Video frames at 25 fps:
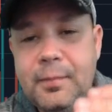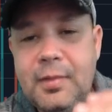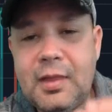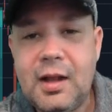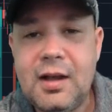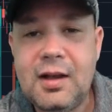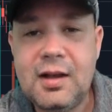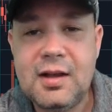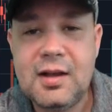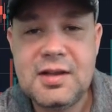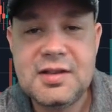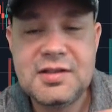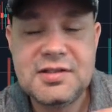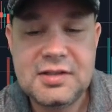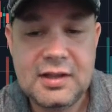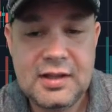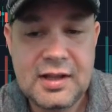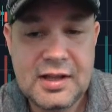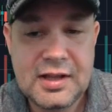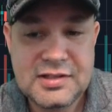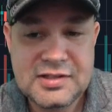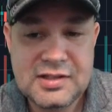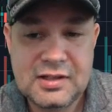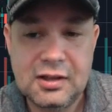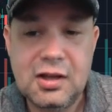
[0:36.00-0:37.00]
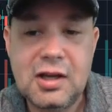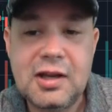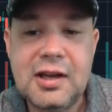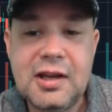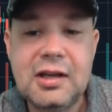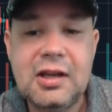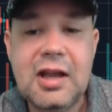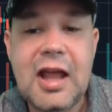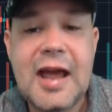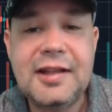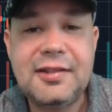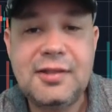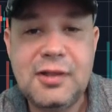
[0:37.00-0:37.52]
because it's looking
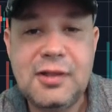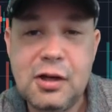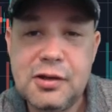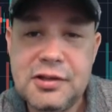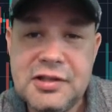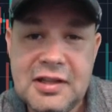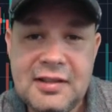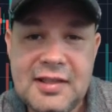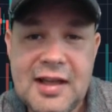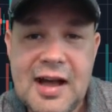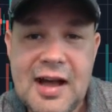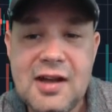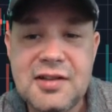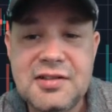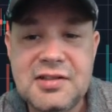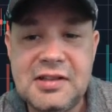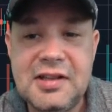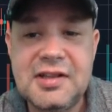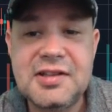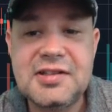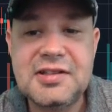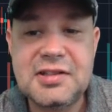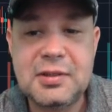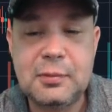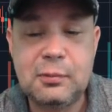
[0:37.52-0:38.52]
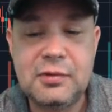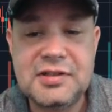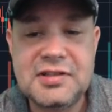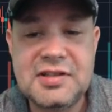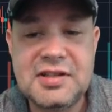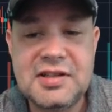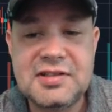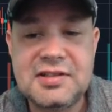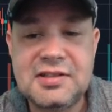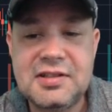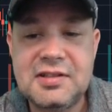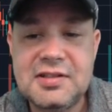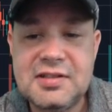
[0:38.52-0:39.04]
like 13,000 is some
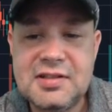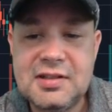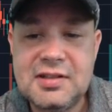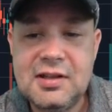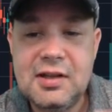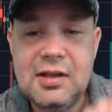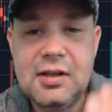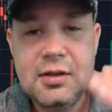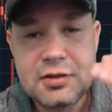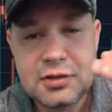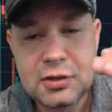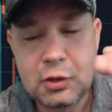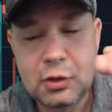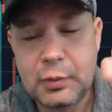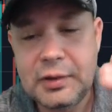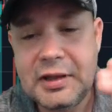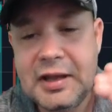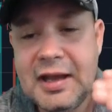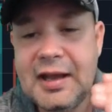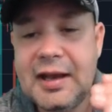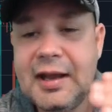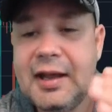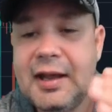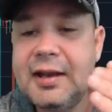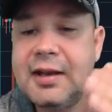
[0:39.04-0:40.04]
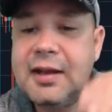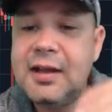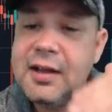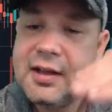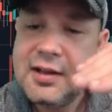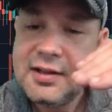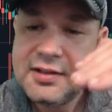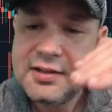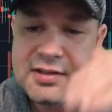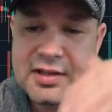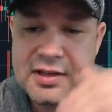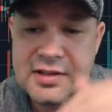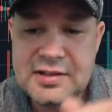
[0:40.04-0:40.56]
resistance. So we hit it.
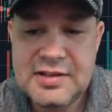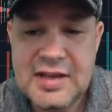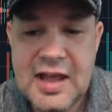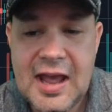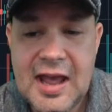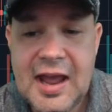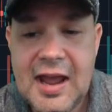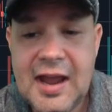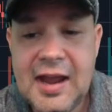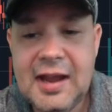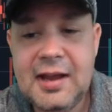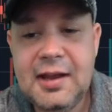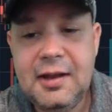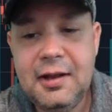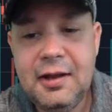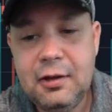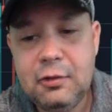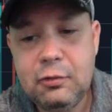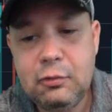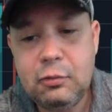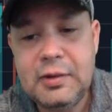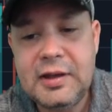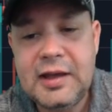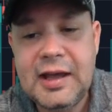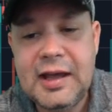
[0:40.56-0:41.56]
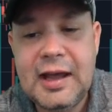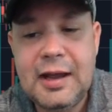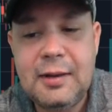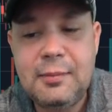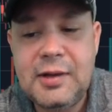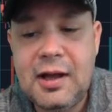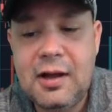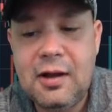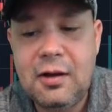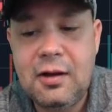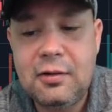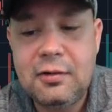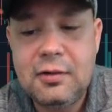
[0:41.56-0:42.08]
Today we came
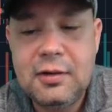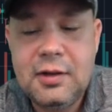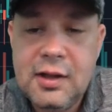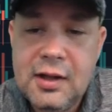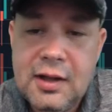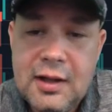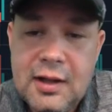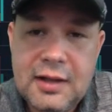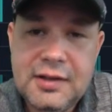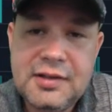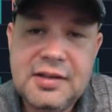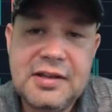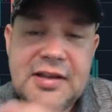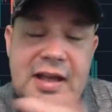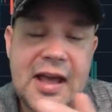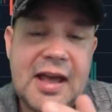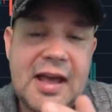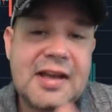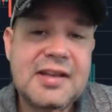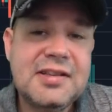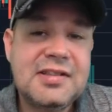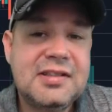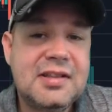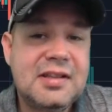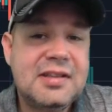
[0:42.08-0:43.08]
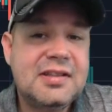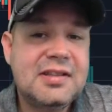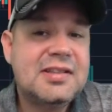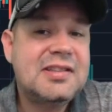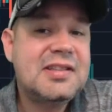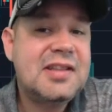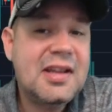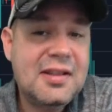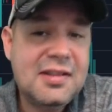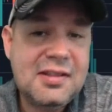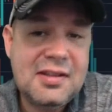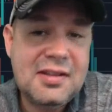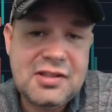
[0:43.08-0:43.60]
down, and today is the
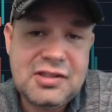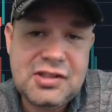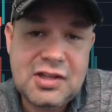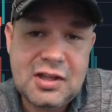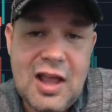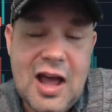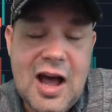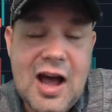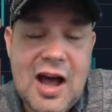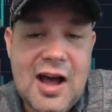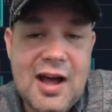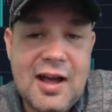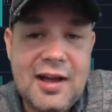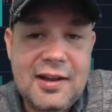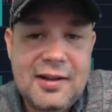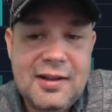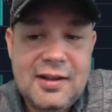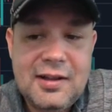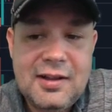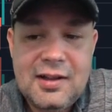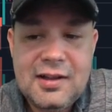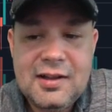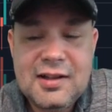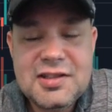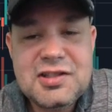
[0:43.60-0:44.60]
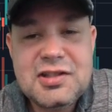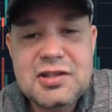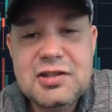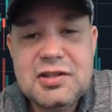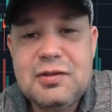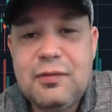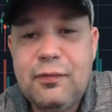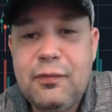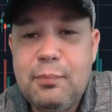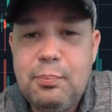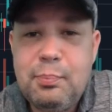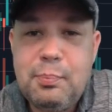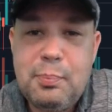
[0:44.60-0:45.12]
10th of July. This is
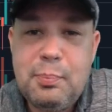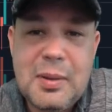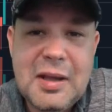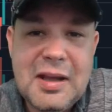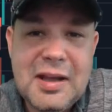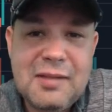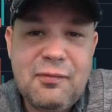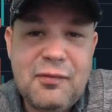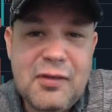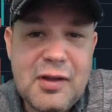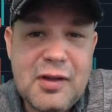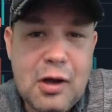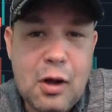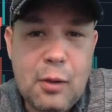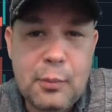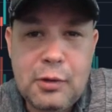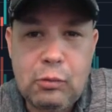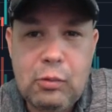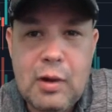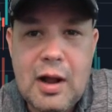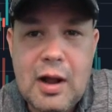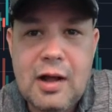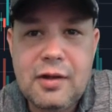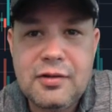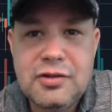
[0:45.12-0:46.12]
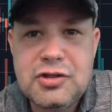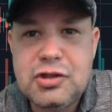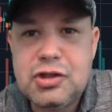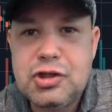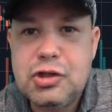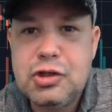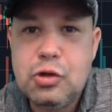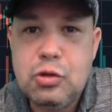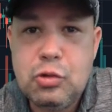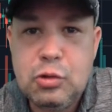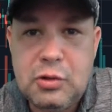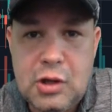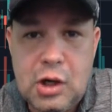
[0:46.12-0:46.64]
being filmed around
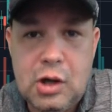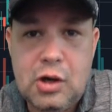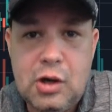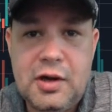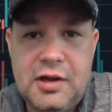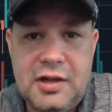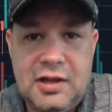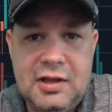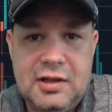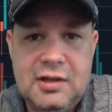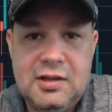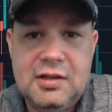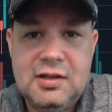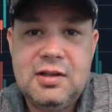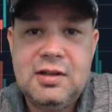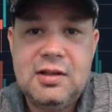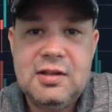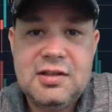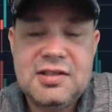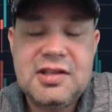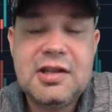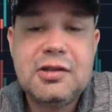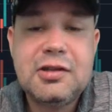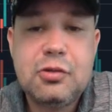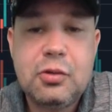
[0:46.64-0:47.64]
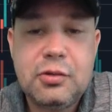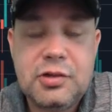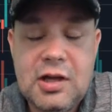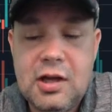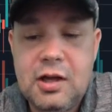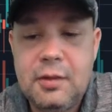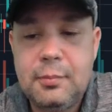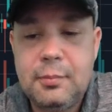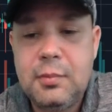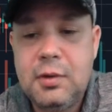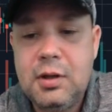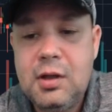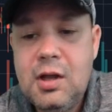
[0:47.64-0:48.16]
2:30 Central Time.
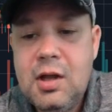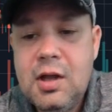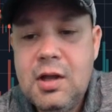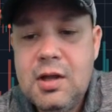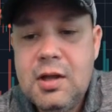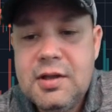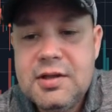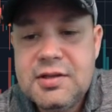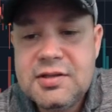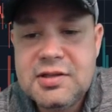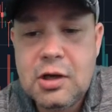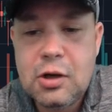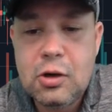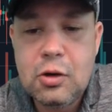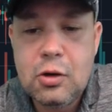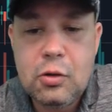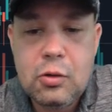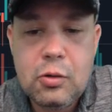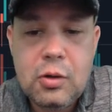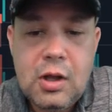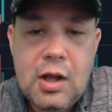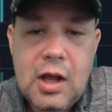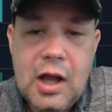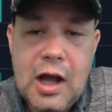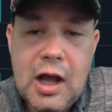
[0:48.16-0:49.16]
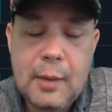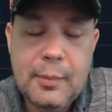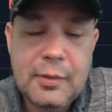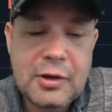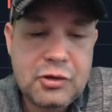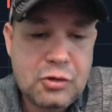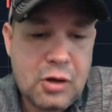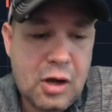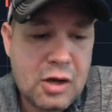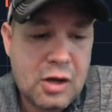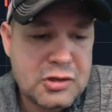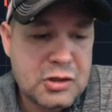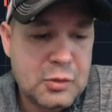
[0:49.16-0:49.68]
So I'm going to
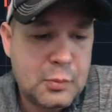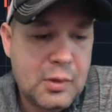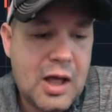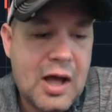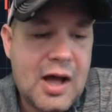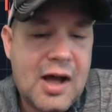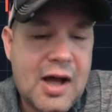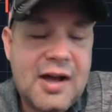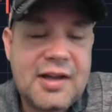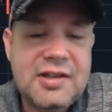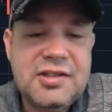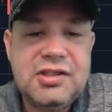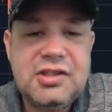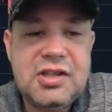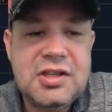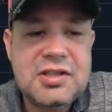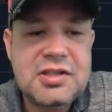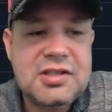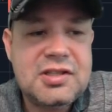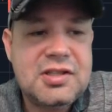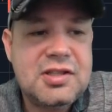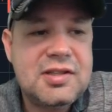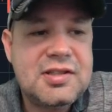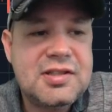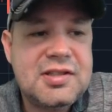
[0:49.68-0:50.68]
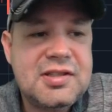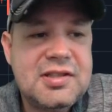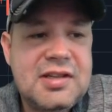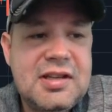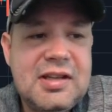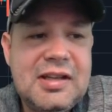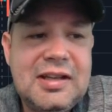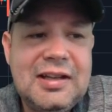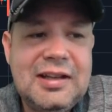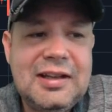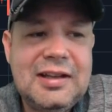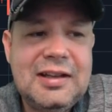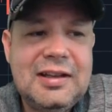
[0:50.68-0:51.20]
draw some lines just to
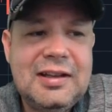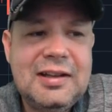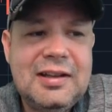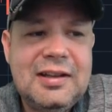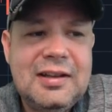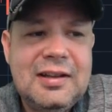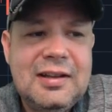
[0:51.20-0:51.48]
see,